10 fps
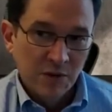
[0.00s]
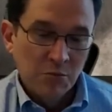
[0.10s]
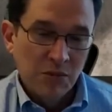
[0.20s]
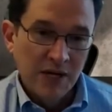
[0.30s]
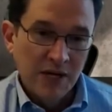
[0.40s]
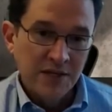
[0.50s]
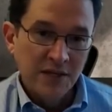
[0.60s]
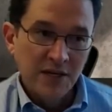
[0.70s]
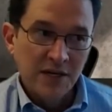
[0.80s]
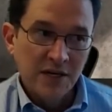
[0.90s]
But
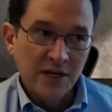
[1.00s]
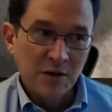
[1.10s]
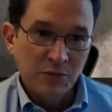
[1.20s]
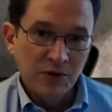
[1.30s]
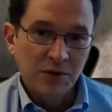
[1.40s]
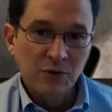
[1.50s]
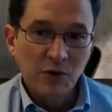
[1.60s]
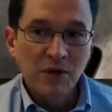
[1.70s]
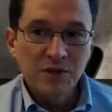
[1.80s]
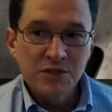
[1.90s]
a pretty
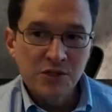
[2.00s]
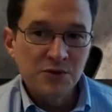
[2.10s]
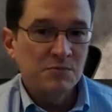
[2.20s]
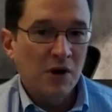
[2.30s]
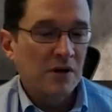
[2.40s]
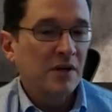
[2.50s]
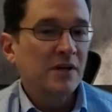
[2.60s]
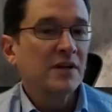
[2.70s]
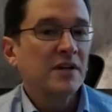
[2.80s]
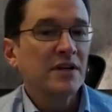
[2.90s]
robust used
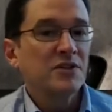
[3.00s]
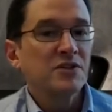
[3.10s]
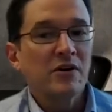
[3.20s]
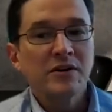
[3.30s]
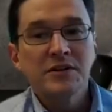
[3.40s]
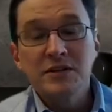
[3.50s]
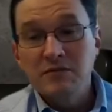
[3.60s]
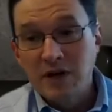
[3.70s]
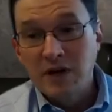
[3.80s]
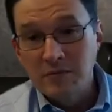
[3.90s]
market has started to
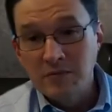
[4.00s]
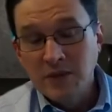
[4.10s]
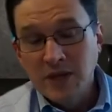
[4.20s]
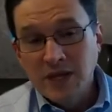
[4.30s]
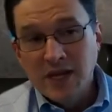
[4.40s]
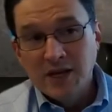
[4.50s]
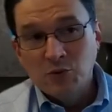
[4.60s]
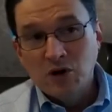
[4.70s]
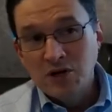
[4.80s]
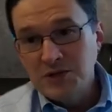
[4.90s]
develop, and
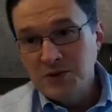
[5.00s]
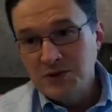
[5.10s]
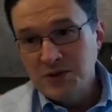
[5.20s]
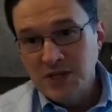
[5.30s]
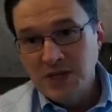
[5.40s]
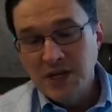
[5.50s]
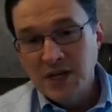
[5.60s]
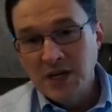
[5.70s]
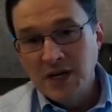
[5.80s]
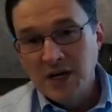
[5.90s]
we're also
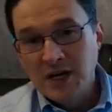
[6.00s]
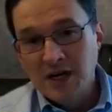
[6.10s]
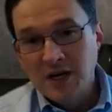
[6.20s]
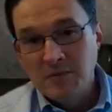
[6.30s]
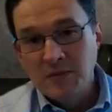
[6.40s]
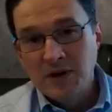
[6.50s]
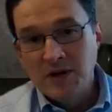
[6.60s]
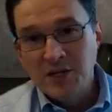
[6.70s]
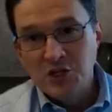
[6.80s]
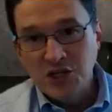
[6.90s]
seeing
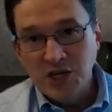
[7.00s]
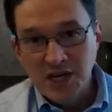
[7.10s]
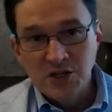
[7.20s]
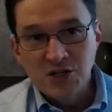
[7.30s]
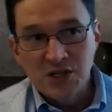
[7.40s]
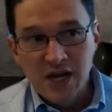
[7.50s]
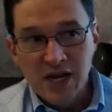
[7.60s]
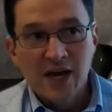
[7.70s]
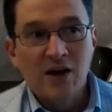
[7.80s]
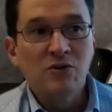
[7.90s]
a change in
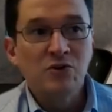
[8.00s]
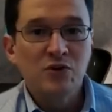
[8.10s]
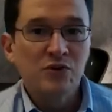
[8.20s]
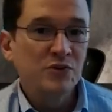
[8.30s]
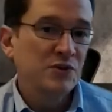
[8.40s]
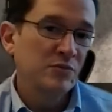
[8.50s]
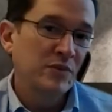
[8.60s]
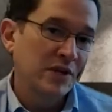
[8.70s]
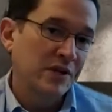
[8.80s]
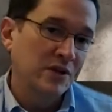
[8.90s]
how drones are
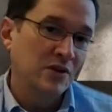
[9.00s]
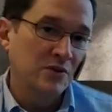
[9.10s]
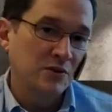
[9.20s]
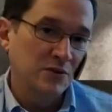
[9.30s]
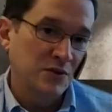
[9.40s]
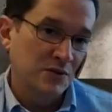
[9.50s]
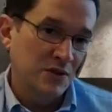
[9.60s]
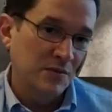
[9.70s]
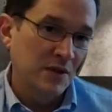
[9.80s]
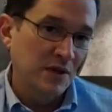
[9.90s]
being used. So
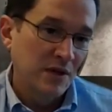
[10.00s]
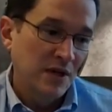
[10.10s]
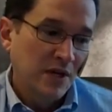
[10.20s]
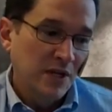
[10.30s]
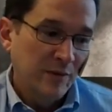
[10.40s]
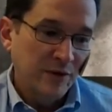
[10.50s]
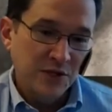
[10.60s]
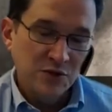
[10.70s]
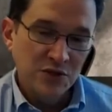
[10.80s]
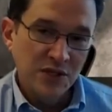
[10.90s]
some of the most
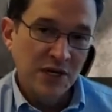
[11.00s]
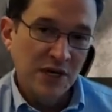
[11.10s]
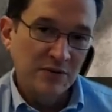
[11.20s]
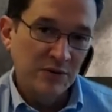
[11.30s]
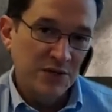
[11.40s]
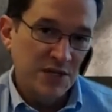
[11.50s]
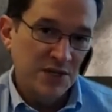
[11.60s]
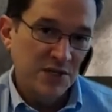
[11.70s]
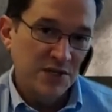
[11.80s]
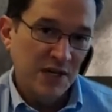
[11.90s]
interesting
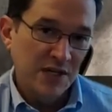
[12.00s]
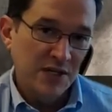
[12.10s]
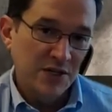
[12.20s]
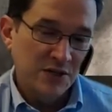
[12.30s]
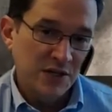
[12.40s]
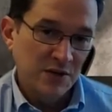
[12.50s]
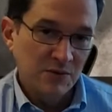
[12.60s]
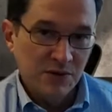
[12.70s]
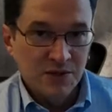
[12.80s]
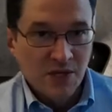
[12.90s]
conversations I had yesterday
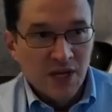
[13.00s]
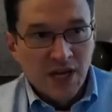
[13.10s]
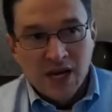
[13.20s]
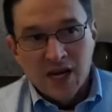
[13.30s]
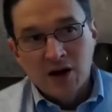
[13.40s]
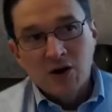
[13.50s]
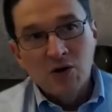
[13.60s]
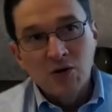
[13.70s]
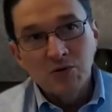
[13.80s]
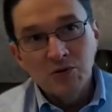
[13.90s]
was
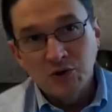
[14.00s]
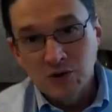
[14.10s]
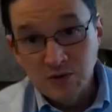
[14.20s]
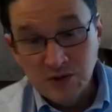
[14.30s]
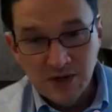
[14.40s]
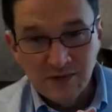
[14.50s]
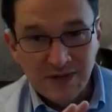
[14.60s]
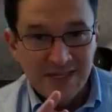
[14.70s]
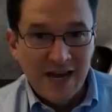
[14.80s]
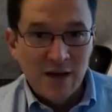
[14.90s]
how drones have
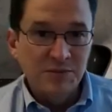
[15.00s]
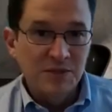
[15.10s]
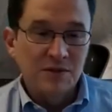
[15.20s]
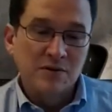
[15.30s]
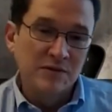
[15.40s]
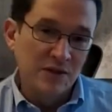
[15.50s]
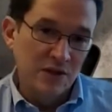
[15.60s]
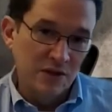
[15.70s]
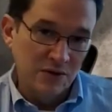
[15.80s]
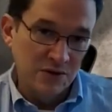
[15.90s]
adapted over the
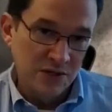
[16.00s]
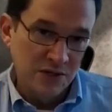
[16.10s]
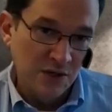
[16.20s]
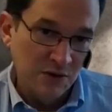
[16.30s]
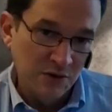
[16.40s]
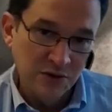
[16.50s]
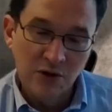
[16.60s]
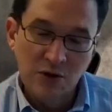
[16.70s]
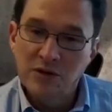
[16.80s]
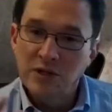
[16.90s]
years. And, they're
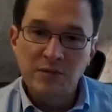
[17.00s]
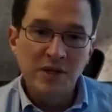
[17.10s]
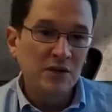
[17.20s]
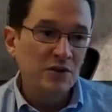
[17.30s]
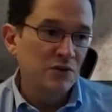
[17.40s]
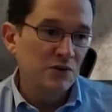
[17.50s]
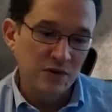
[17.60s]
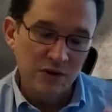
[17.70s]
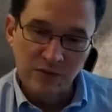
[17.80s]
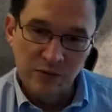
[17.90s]
currently being used
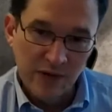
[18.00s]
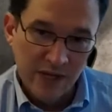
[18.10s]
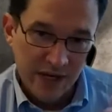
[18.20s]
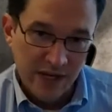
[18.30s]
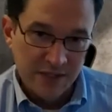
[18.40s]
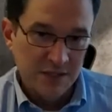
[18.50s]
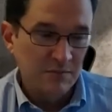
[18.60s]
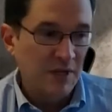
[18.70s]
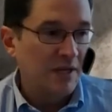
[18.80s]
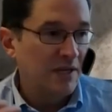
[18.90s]
for infrared
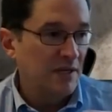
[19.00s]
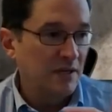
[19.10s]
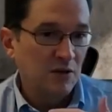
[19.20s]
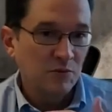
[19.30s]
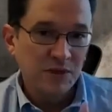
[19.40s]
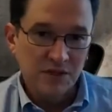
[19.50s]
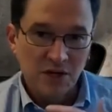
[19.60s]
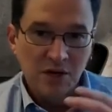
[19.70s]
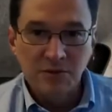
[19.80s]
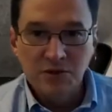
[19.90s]
estimating,
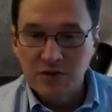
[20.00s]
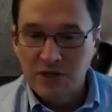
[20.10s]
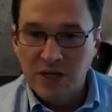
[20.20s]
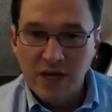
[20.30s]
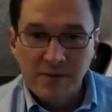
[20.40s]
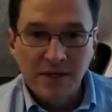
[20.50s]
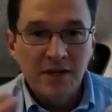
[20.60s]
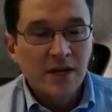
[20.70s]
pictometry, you name it.